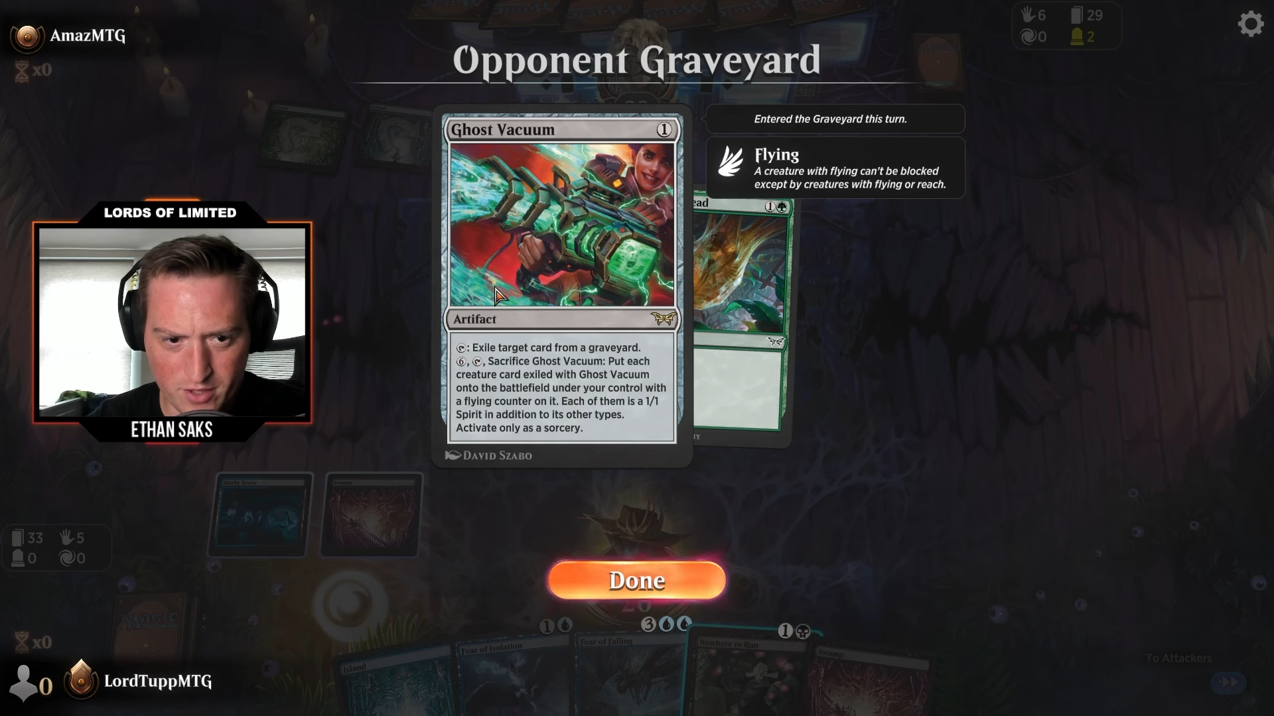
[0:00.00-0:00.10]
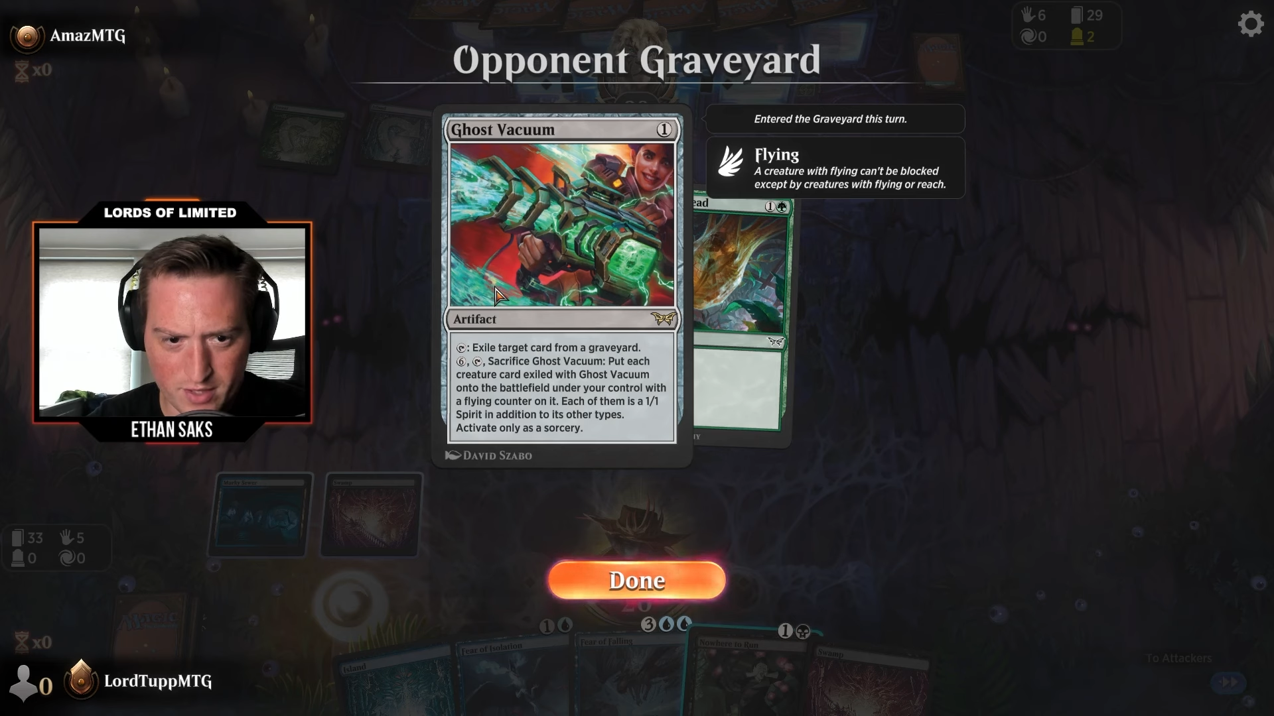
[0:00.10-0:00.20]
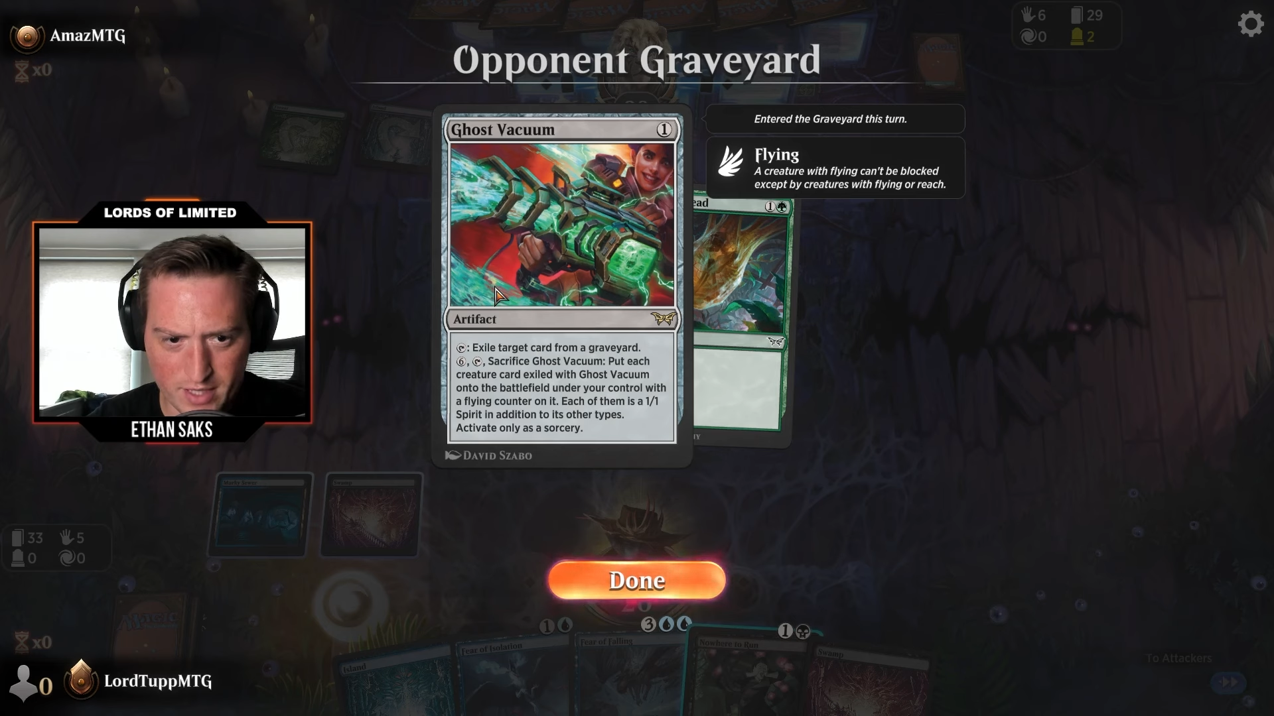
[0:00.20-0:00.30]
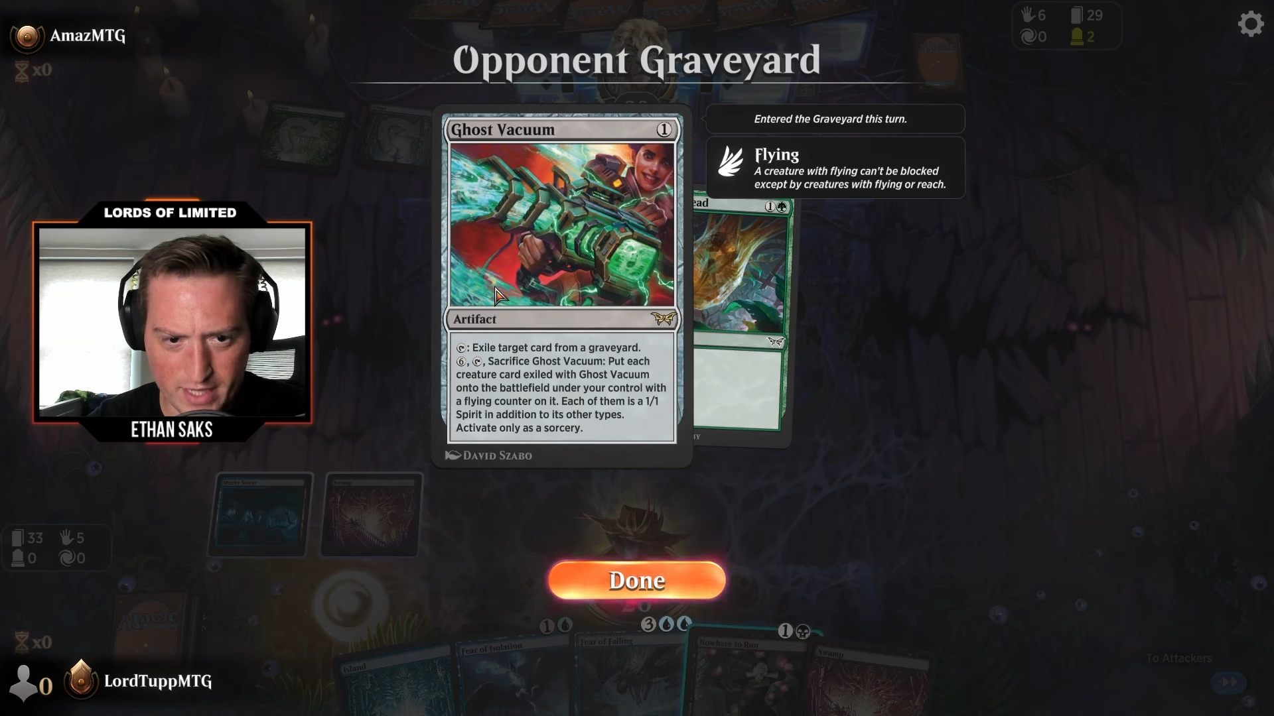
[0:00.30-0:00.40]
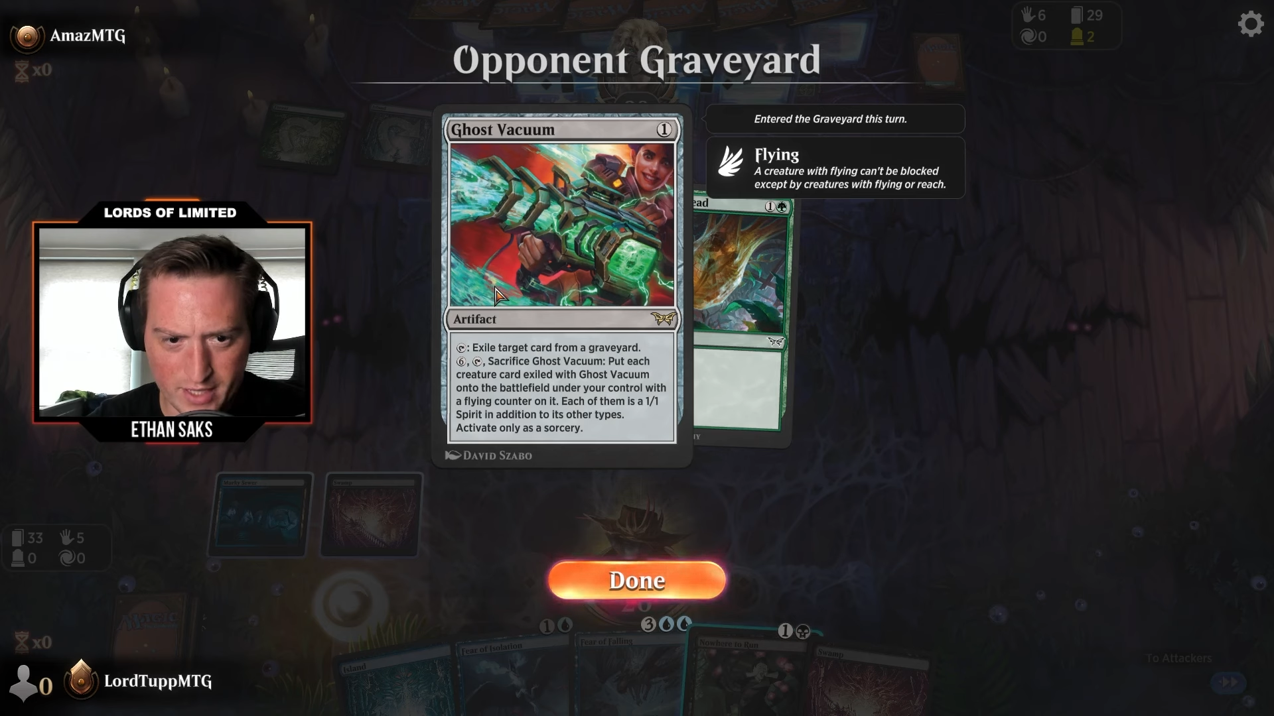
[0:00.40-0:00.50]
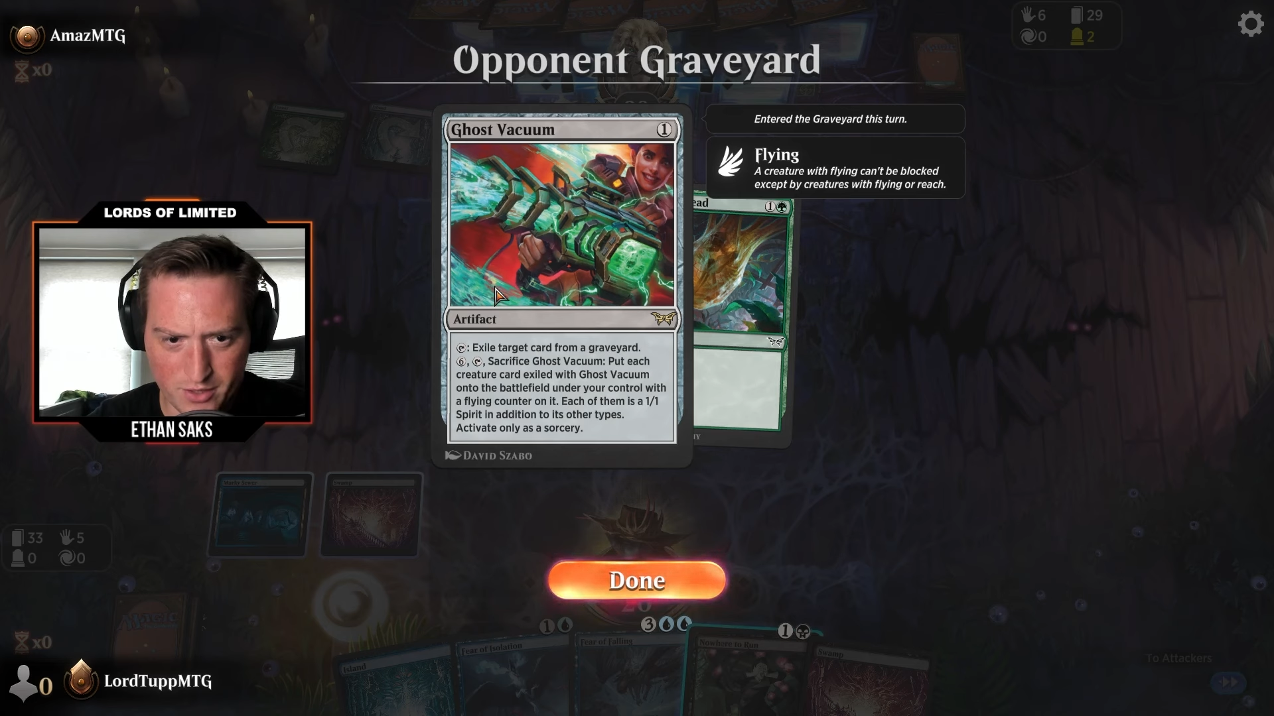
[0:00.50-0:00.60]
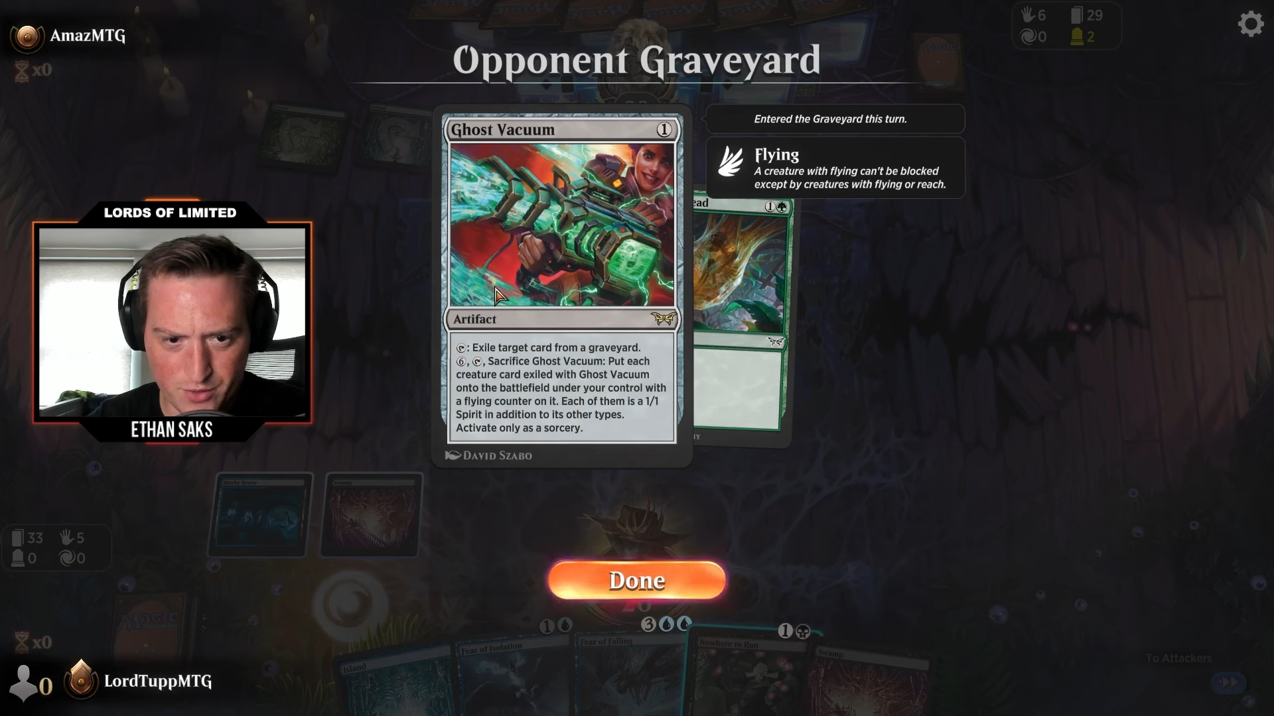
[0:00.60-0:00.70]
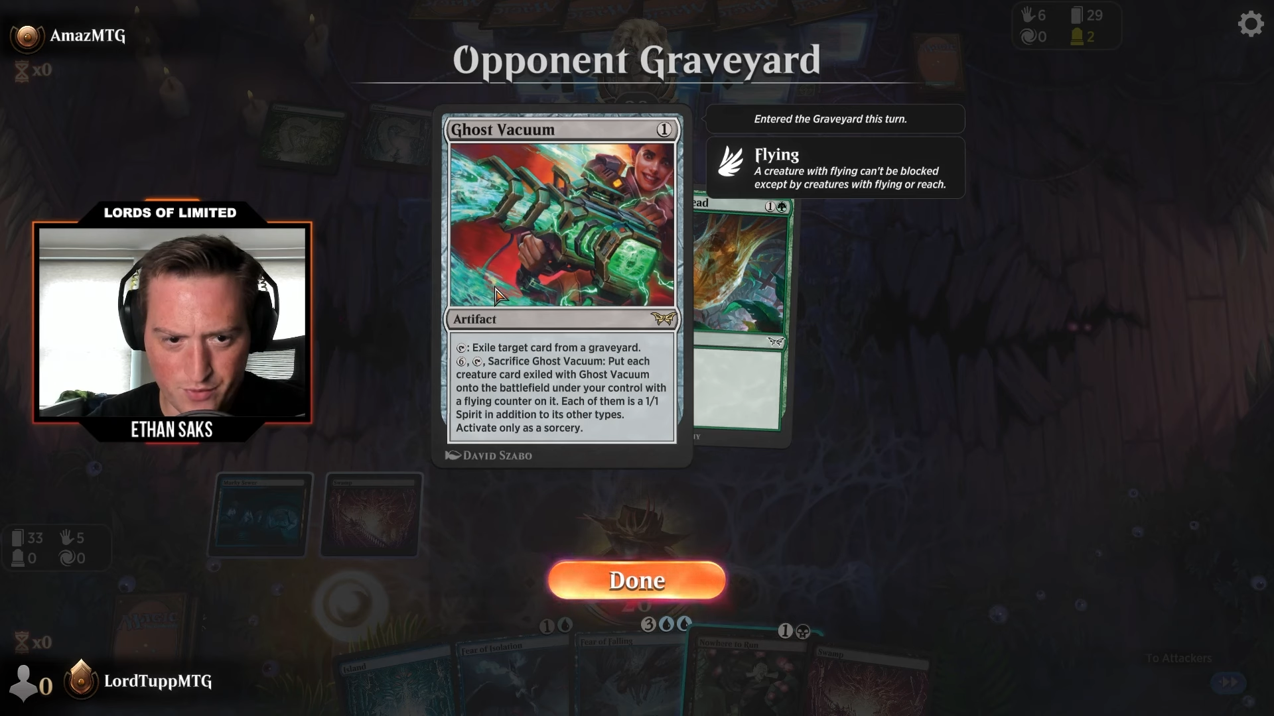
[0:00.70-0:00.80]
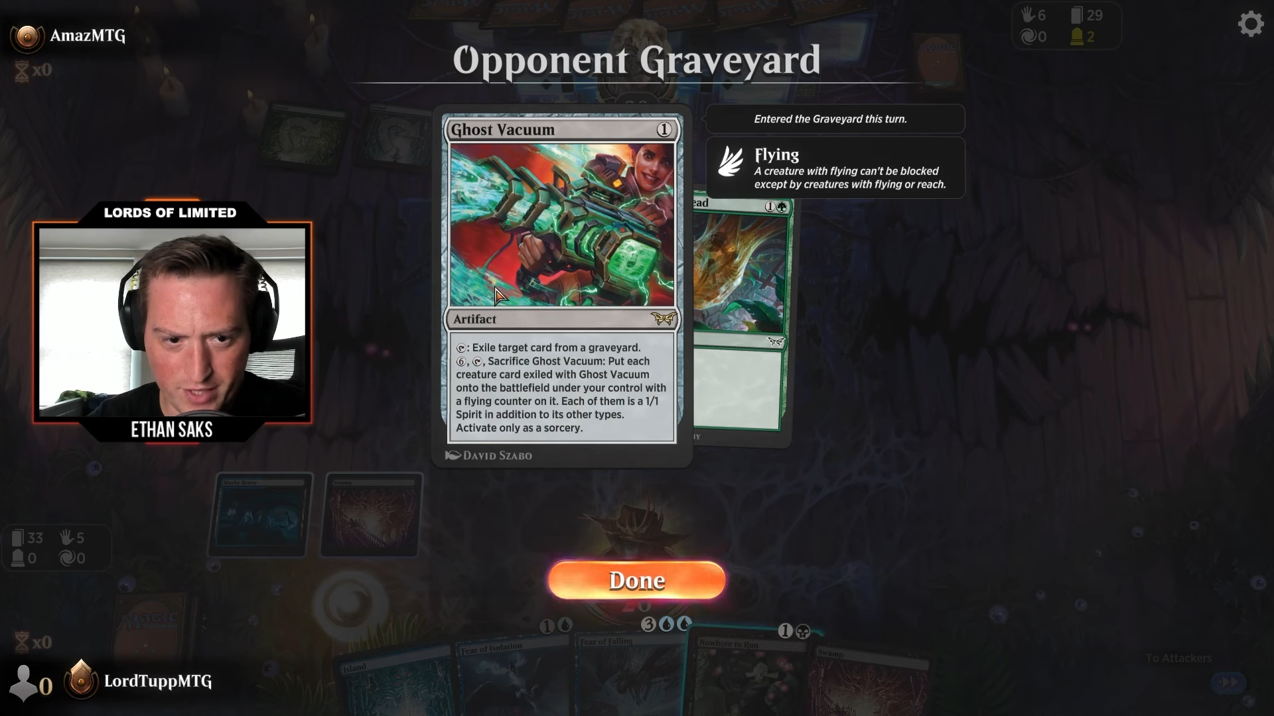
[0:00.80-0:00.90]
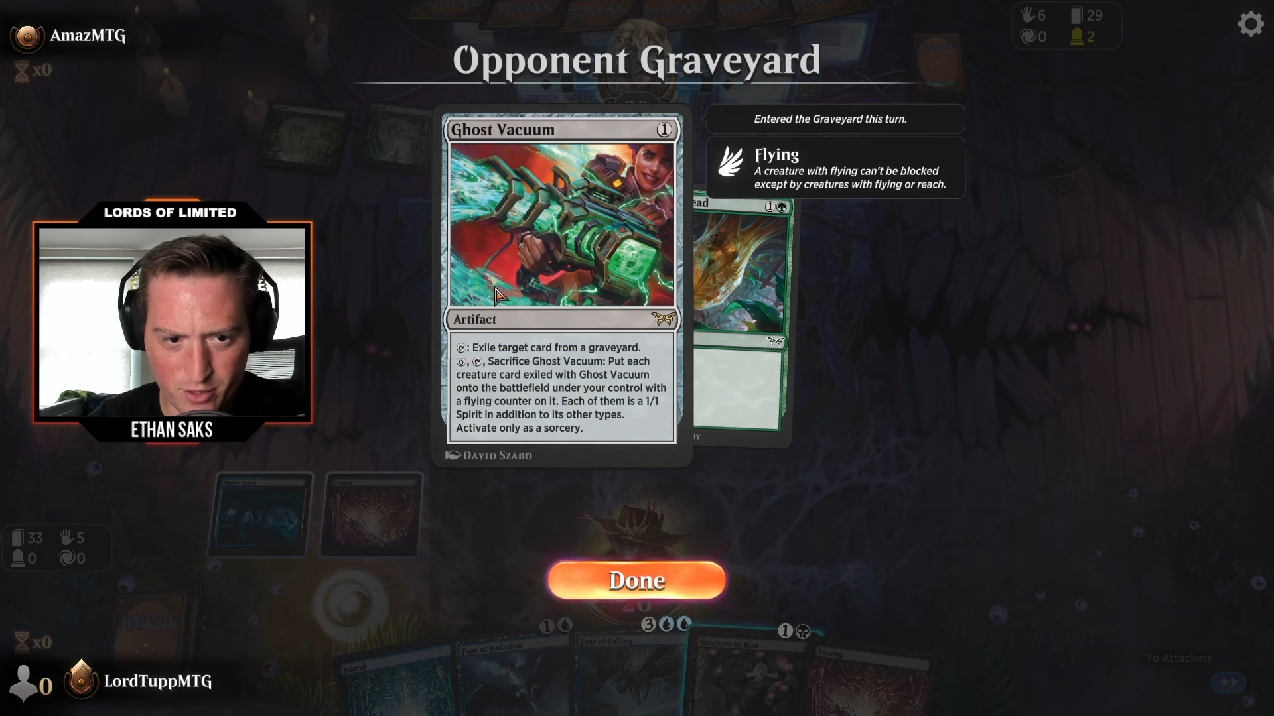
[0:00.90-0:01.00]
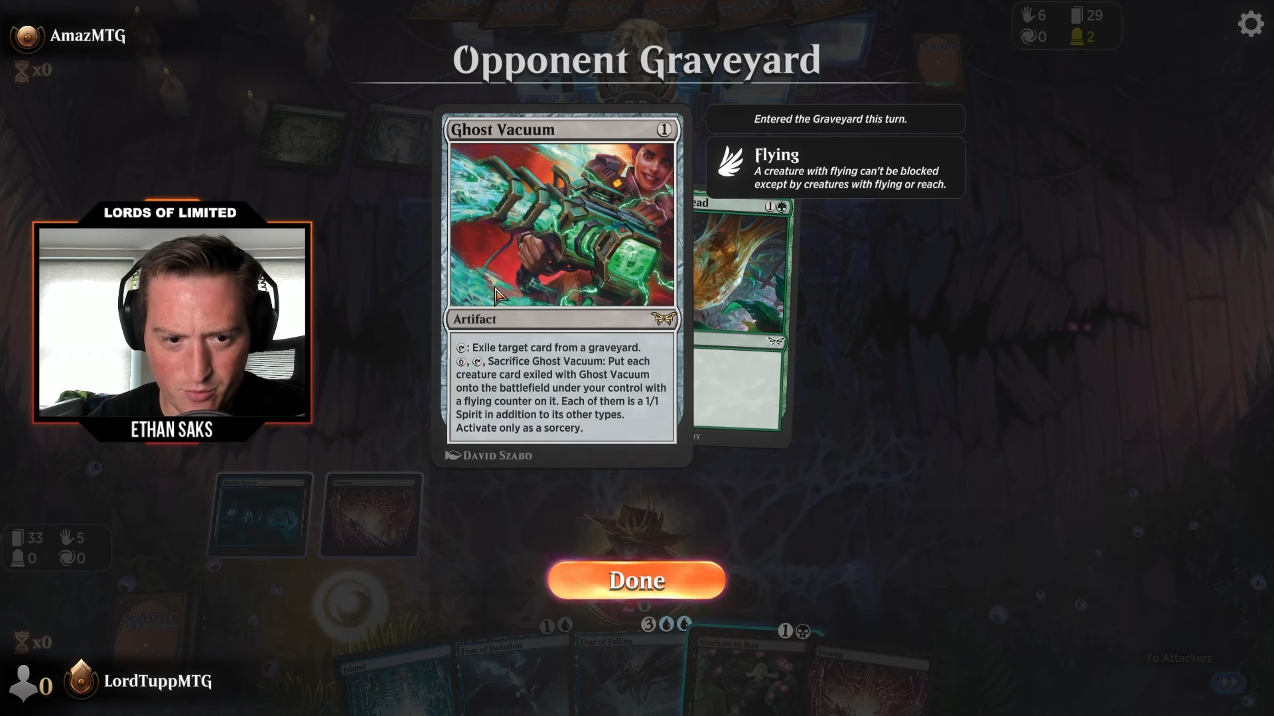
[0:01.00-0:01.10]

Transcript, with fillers: Sack Ghost Vacuum.